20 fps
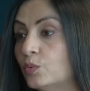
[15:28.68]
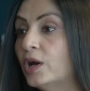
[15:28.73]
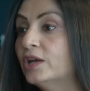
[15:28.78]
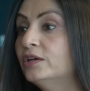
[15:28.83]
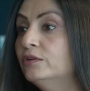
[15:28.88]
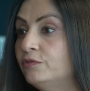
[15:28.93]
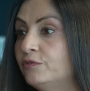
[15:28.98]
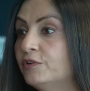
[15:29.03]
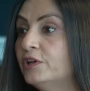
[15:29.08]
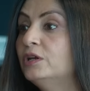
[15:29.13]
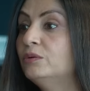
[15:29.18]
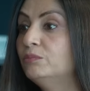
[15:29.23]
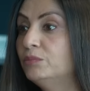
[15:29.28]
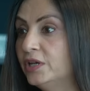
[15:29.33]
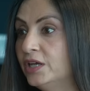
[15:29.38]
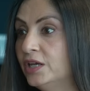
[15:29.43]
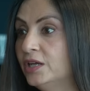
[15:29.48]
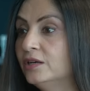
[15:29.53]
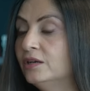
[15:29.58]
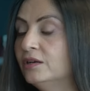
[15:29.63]
one film
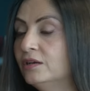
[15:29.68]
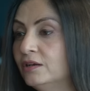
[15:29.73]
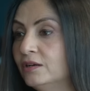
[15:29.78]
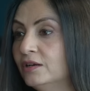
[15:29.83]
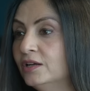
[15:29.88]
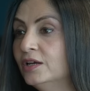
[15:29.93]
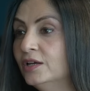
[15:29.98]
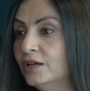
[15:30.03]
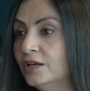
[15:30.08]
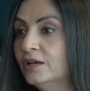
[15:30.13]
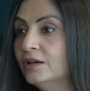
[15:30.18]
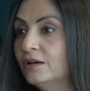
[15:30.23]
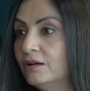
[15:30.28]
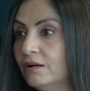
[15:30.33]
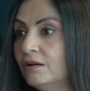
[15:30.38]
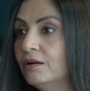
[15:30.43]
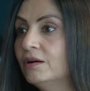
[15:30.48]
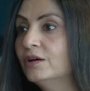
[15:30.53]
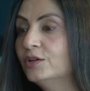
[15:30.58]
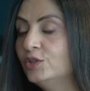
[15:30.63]
in
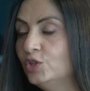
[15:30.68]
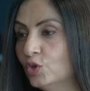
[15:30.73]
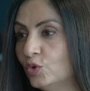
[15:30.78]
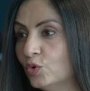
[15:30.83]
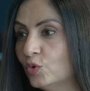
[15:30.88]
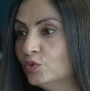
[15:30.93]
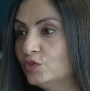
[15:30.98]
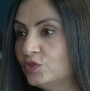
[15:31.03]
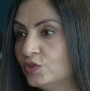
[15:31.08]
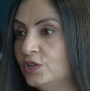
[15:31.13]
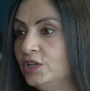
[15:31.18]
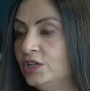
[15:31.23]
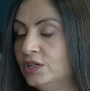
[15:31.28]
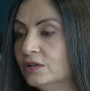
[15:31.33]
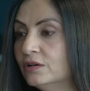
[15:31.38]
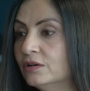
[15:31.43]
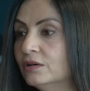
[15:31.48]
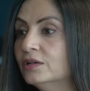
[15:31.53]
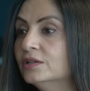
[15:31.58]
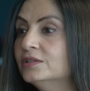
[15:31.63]
uh, you know, three hmm.
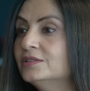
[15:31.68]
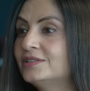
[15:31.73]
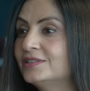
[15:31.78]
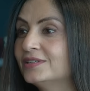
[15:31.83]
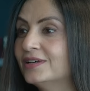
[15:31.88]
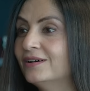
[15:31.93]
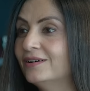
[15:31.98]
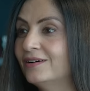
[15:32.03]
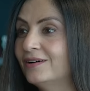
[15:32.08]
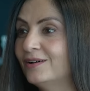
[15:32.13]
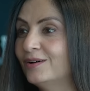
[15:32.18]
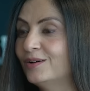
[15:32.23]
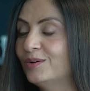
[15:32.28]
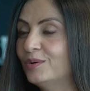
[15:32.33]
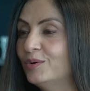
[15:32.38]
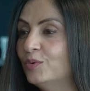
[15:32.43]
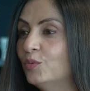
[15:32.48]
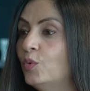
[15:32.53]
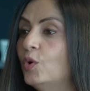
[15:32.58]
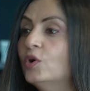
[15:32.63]
years. Uh,
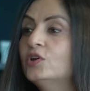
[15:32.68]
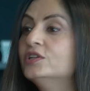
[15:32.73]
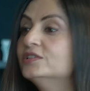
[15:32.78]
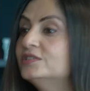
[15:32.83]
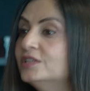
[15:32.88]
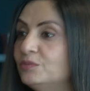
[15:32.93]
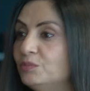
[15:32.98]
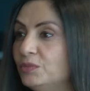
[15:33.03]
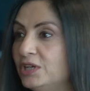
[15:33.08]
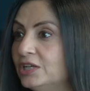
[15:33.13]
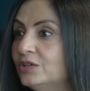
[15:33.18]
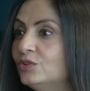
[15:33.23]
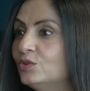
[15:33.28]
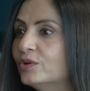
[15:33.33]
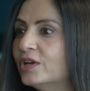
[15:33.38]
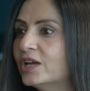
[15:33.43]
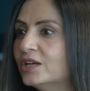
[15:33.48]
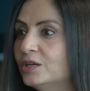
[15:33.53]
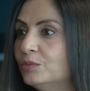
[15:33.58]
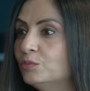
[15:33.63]
what does it mean
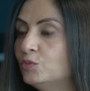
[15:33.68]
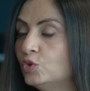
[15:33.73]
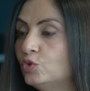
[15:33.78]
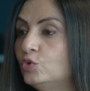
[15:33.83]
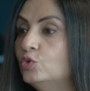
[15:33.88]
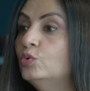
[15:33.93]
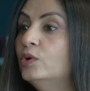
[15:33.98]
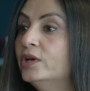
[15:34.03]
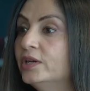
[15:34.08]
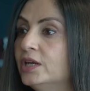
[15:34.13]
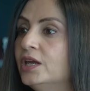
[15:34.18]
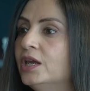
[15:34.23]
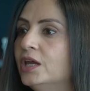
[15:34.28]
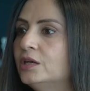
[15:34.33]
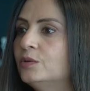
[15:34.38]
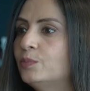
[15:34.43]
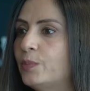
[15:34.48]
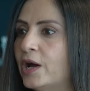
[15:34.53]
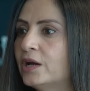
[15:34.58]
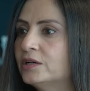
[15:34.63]
to get him to do an
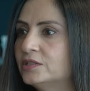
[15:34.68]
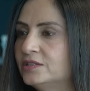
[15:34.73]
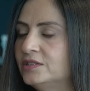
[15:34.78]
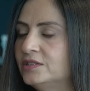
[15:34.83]
eight part